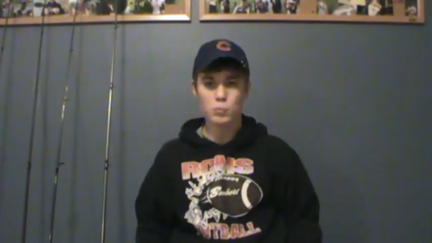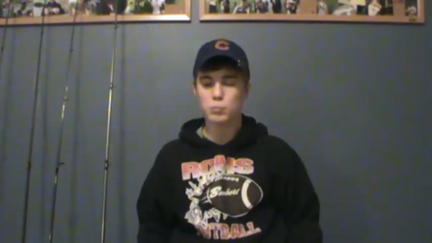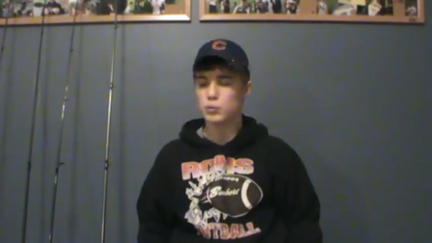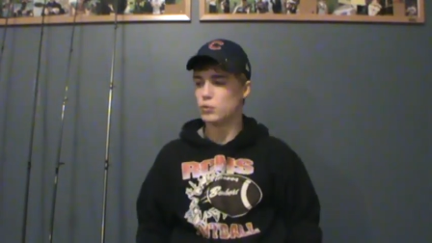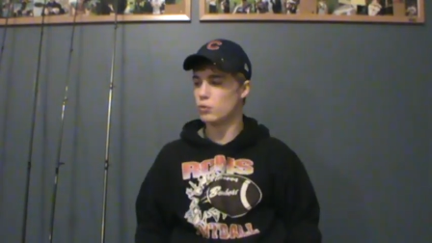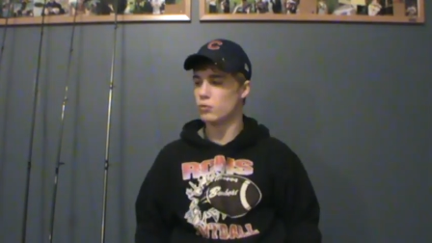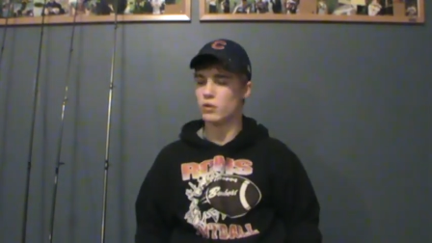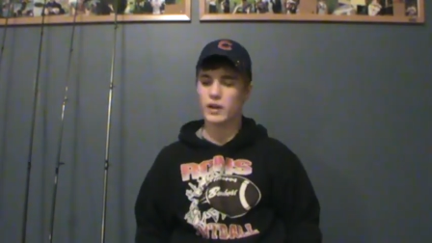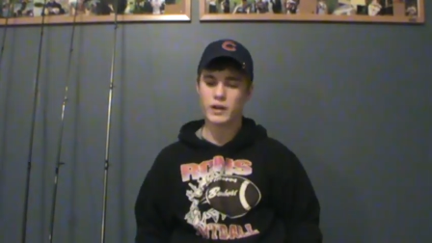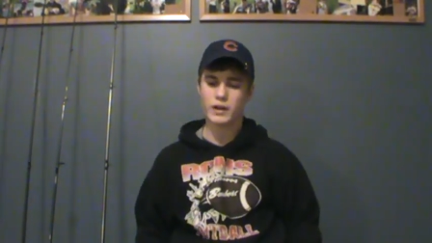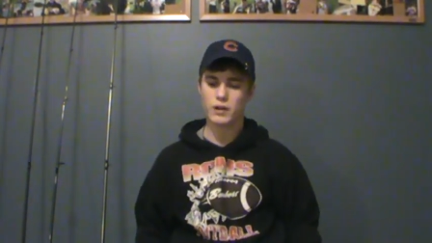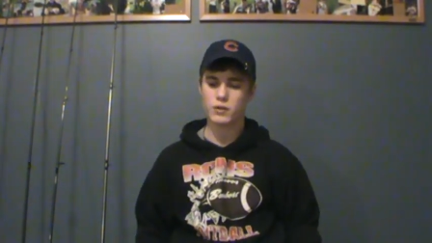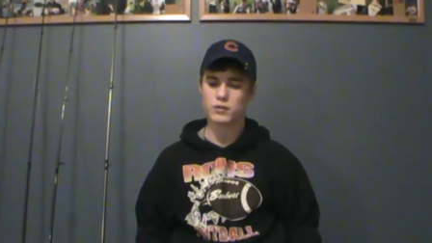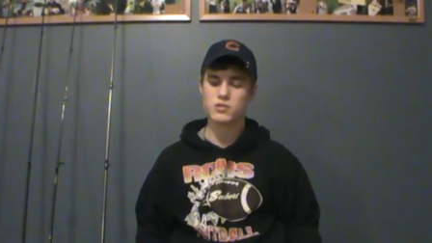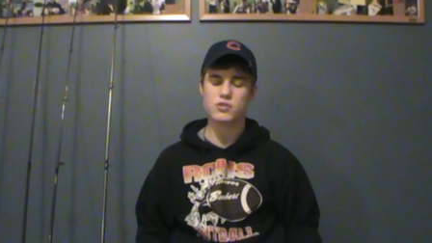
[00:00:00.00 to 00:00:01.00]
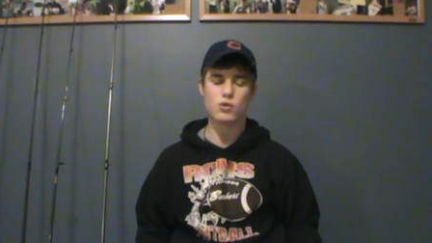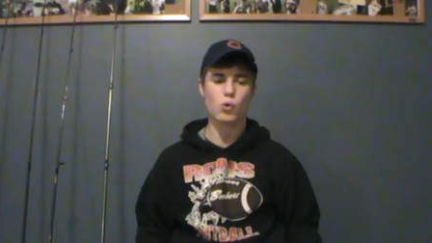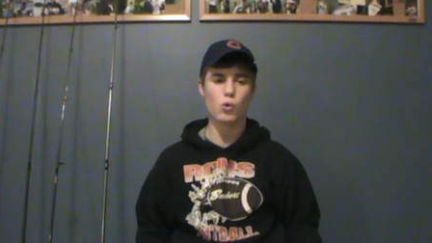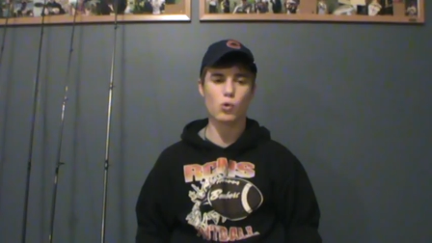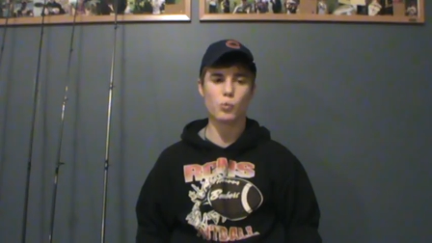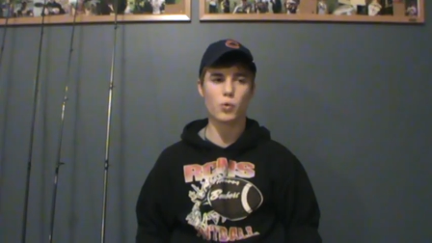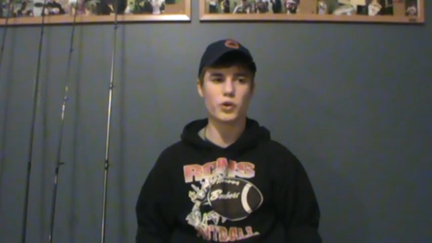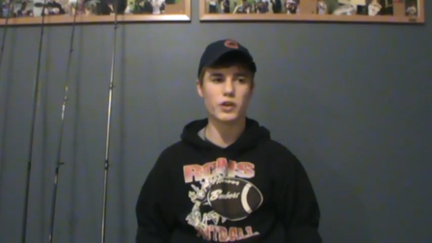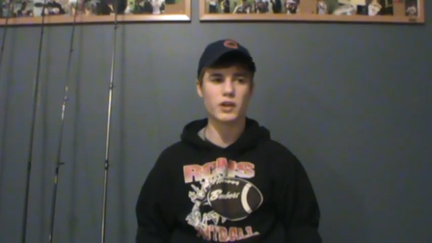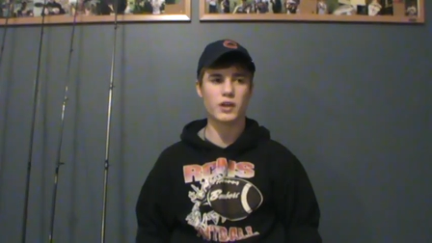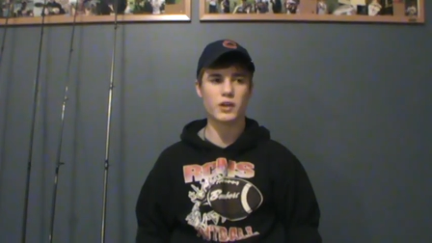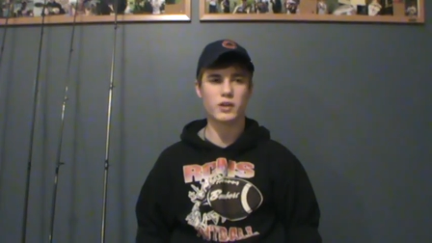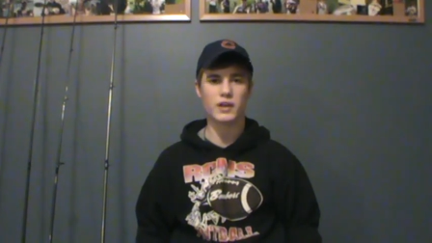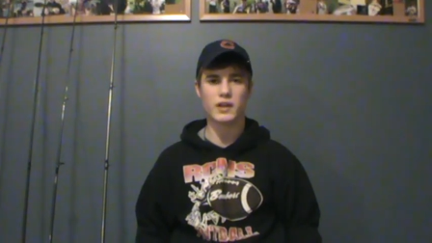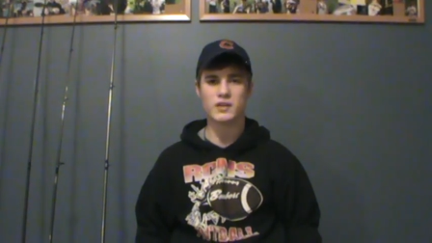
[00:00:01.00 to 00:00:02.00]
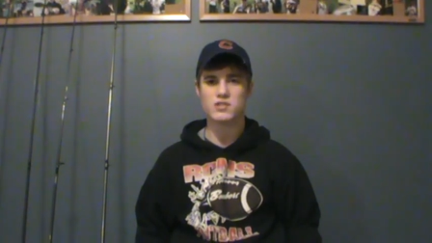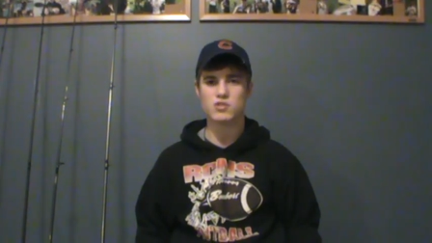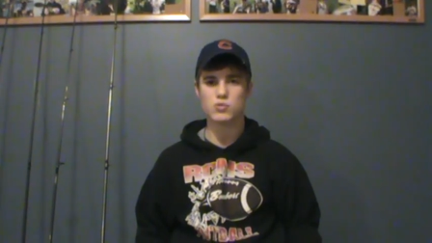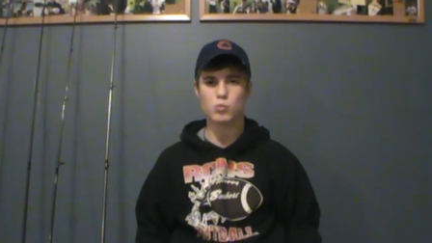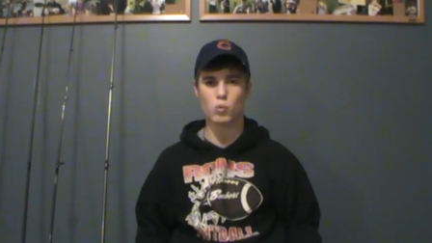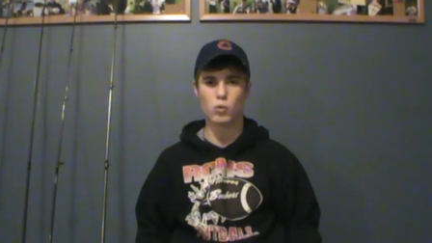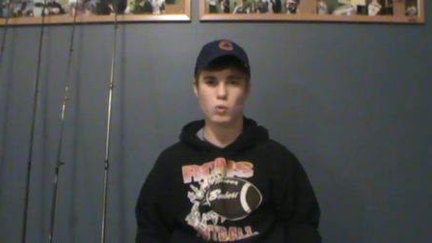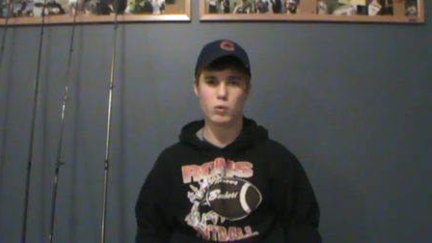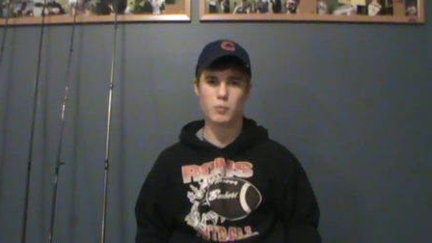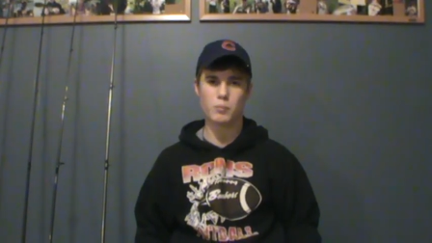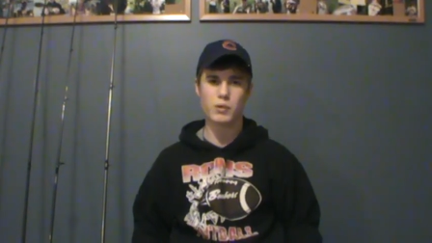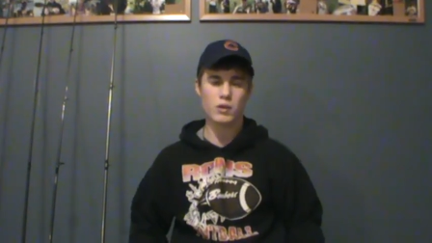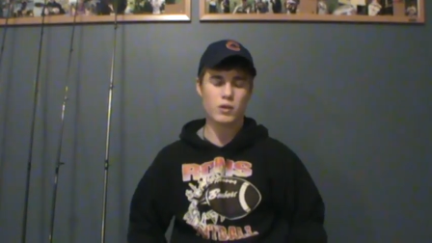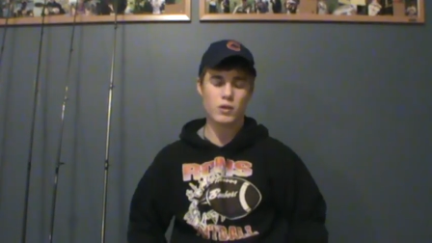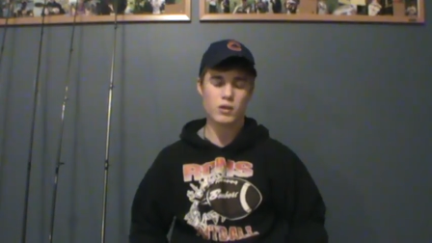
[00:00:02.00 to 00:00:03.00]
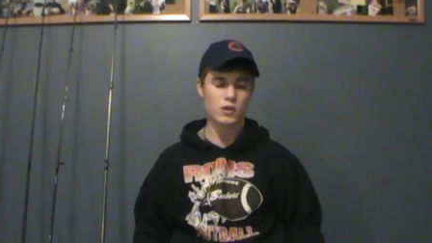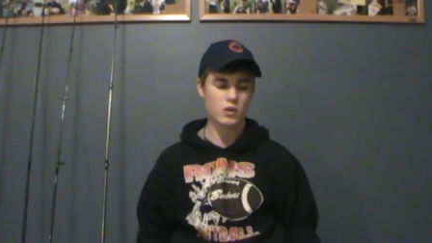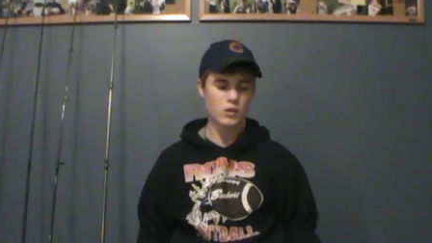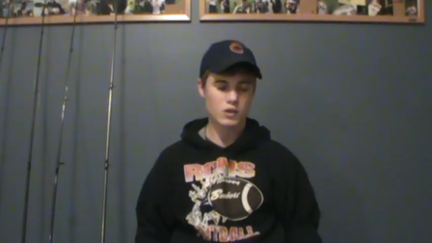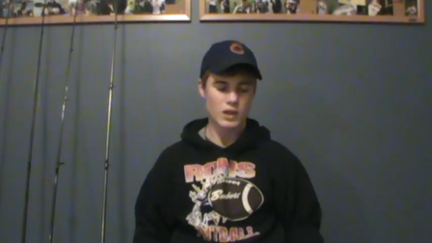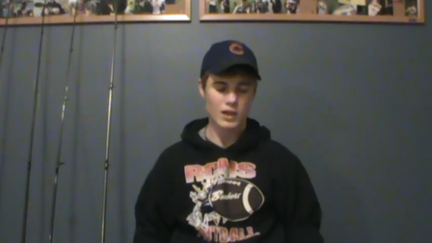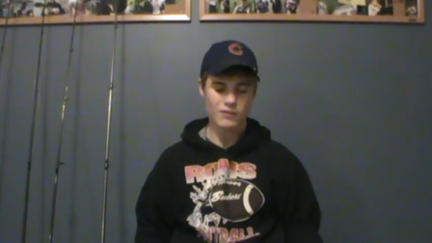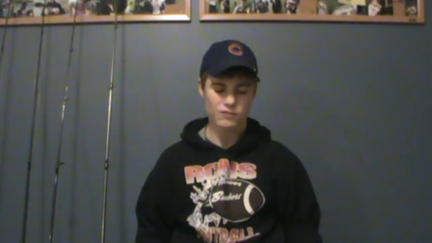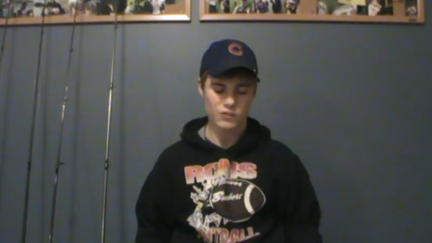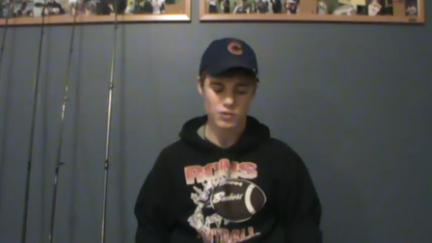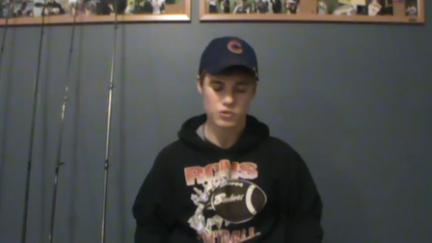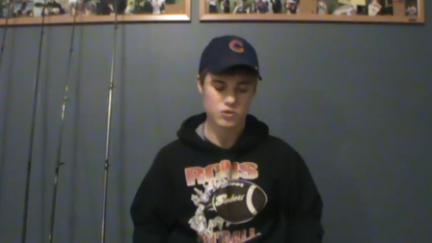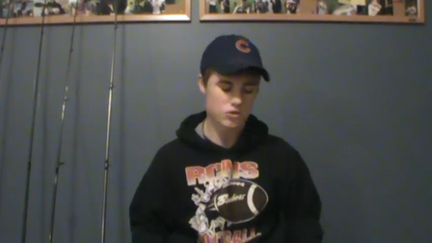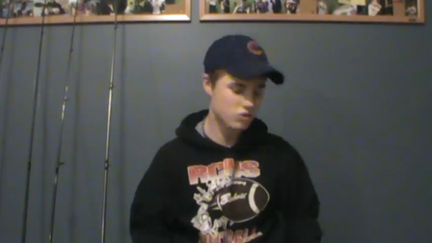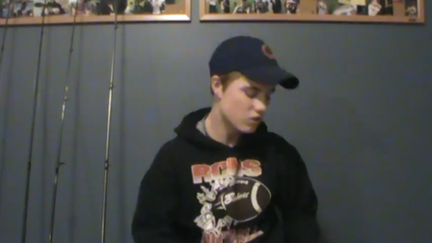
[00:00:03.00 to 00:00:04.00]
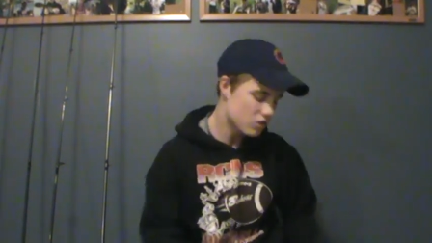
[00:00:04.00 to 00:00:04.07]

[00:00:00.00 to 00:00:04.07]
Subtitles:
brutal right now. It's cold one day, next warm. Can't fish.